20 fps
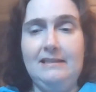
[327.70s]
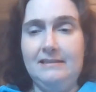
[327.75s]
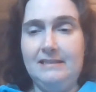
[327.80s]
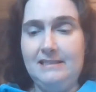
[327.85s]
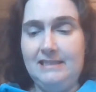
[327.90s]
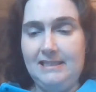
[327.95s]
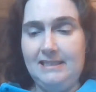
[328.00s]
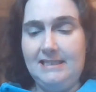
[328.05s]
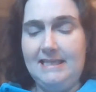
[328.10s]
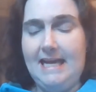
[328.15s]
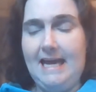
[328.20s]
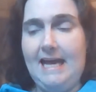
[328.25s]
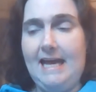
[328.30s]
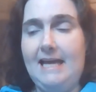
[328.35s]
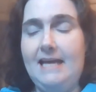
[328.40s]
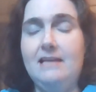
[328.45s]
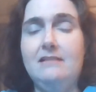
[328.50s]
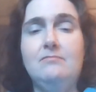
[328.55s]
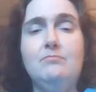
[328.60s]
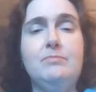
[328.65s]

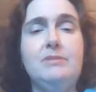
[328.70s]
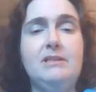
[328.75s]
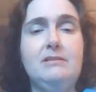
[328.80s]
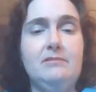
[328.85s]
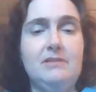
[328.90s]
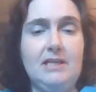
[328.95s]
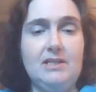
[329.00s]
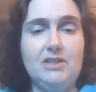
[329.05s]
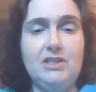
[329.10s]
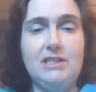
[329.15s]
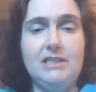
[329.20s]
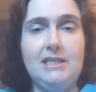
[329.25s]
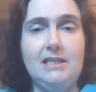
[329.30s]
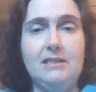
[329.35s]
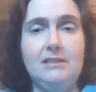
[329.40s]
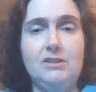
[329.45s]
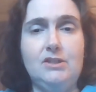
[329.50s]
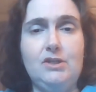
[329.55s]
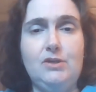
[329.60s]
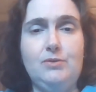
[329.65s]
today, such as
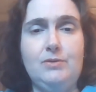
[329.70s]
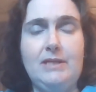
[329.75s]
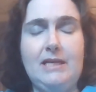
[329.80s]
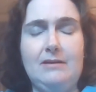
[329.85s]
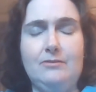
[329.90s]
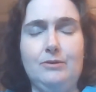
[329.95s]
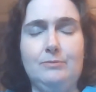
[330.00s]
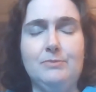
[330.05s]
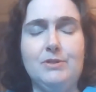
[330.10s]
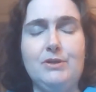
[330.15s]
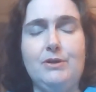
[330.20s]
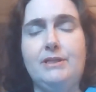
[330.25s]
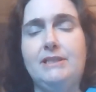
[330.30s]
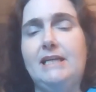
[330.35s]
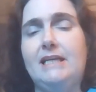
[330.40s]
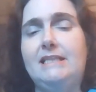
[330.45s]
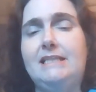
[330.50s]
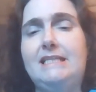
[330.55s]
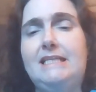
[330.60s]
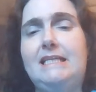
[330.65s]
in two, I'm sorry,
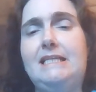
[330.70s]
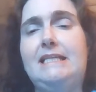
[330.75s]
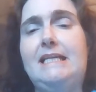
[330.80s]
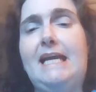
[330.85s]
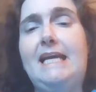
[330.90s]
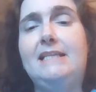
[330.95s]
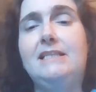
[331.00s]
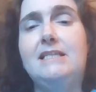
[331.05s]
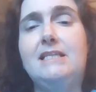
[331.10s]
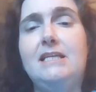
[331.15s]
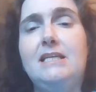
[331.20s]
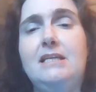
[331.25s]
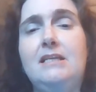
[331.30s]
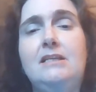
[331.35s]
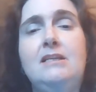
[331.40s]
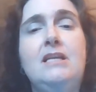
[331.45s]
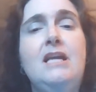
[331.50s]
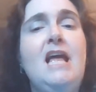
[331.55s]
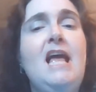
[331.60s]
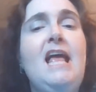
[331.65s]

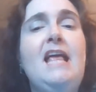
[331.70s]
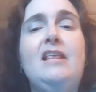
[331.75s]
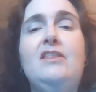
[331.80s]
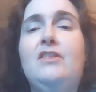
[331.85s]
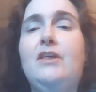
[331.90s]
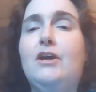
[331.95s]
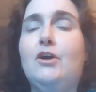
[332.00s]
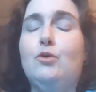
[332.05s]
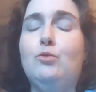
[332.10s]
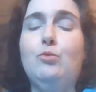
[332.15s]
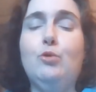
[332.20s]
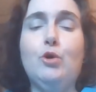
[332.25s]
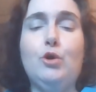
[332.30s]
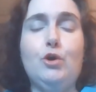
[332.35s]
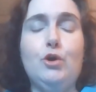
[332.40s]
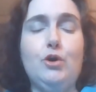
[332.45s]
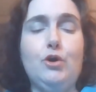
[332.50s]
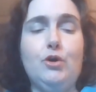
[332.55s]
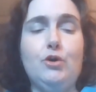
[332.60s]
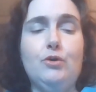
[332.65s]
1918, there
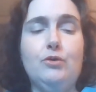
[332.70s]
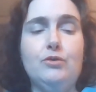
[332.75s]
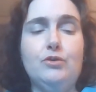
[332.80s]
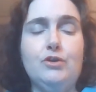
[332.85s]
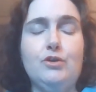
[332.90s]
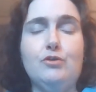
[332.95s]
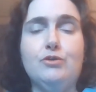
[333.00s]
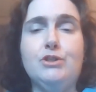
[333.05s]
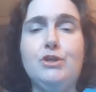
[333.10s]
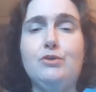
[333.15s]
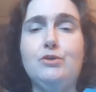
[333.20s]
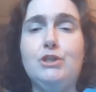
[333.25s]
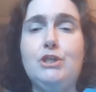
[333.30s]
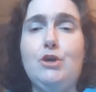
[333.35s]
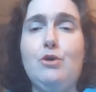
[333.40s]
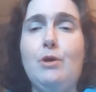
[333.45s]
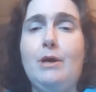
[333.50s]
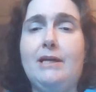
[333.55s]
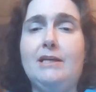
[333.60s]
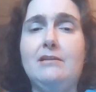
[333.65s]
were you know
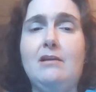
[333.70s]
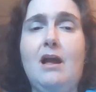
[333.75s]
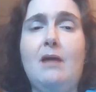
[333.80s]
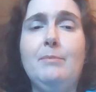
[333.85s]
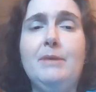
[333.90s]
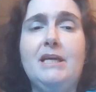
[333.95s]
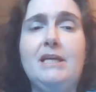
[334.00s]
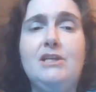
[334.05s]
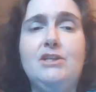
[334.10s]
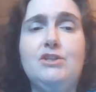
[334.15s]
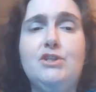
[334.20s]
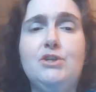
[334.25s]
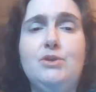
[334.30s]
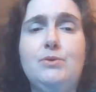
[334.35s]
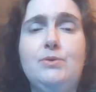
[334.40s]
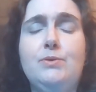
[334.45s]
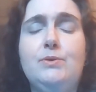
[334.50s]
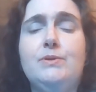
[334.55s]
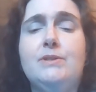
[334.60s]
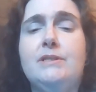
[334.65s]
socioeconomic
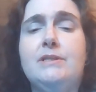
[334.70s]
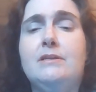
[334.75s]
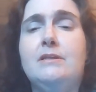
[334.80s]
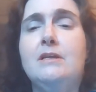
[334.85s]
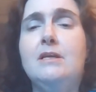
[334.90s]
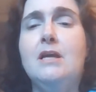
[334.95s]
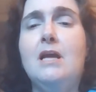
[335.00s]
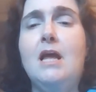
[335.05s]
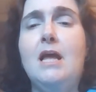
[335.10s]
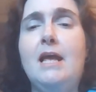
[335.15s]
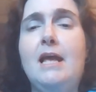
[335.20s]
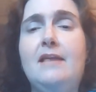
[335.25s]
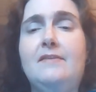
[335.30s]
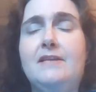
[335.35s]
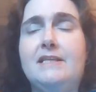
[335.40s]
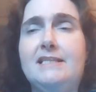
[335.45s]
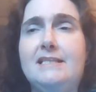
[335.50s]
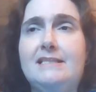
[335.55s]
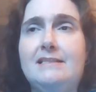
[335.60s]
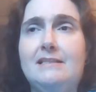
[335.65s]
issues and
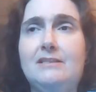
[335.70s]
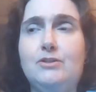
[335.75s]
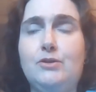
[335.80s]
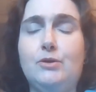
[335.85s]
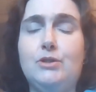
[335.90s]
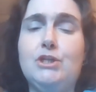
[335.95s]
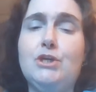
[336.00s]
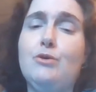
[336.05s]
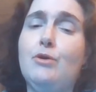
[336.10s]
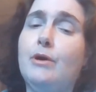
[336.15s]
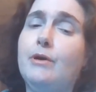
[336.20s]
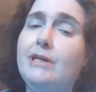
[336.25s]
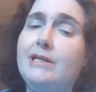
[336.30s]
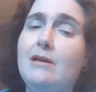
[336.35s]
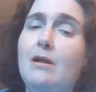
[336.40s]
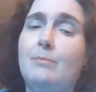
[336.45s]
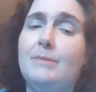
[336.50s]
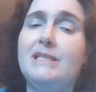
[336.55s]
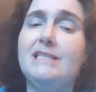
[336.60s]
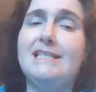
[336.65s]
the
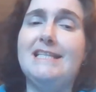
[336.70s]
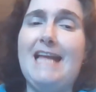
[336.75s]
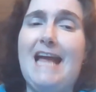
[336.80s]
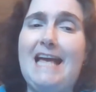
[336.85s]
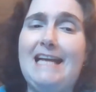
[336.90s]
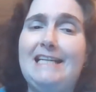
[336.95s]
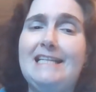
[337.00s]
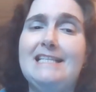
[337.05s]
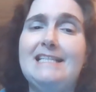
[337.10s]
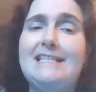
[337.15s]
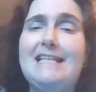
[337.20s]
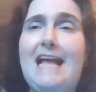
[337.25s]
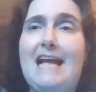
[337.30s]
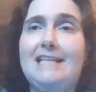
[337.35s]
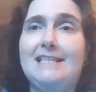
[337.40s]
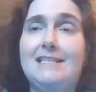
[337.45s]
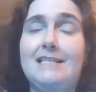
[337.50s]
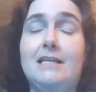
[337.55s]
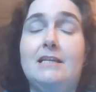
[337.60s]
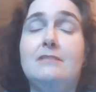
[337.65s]
socioeconomic status
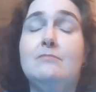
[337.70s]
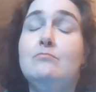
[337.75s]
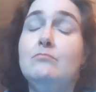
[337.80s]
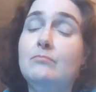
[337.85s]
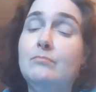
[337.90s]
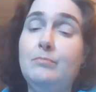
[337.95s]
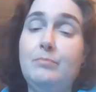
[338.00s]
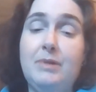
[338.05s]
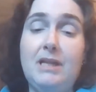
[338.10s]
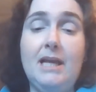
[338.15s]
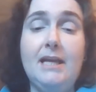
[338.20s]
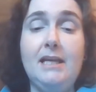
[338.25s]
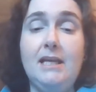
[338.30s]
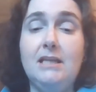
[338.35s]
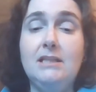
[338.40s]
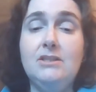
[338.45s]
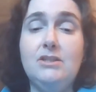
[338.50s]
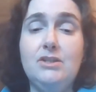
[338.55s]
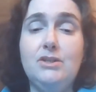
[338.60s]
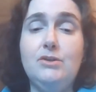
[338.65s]
that did play
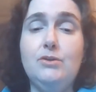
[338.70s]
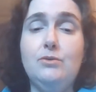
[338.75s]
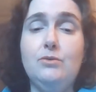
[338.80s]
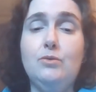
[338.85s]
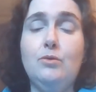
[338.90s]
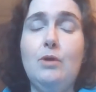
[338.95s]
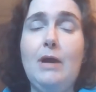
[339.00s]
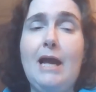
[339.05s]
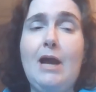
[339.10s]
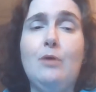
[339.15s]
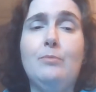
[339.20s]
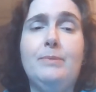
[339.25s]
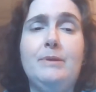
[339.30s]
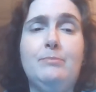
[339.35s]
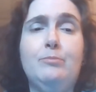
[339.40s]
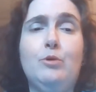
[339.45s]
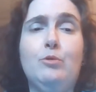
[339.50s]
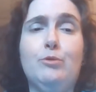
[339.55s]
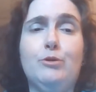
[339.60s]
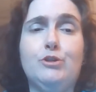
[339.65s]
into how
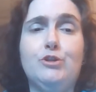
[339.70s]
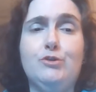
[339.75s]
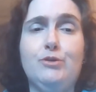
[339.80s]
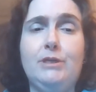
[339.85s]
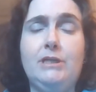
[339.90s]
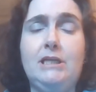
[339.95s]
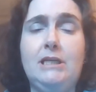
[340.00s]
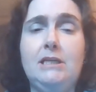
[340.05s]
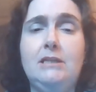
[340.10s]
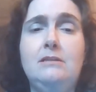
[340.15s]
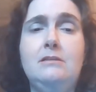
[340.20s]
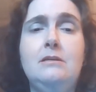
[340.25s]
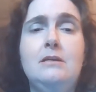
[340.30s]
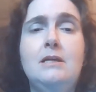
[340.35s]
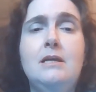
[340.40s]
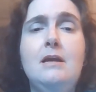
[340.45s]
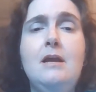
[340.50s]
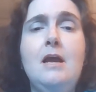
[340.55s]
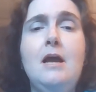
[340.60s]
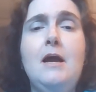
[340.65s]
people were treated.
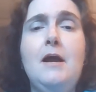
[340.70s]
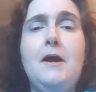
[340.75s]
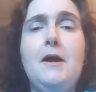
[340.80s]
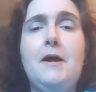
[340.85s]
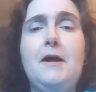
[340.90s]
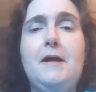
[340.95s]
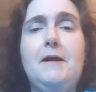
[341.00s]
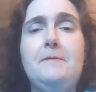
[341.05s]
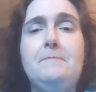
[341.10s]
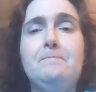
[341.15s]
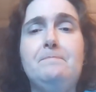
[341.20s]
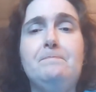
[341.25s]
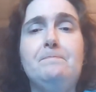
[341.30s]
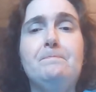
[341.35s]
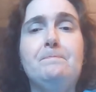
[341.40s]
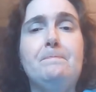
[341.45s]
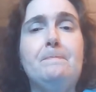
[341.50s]
Um,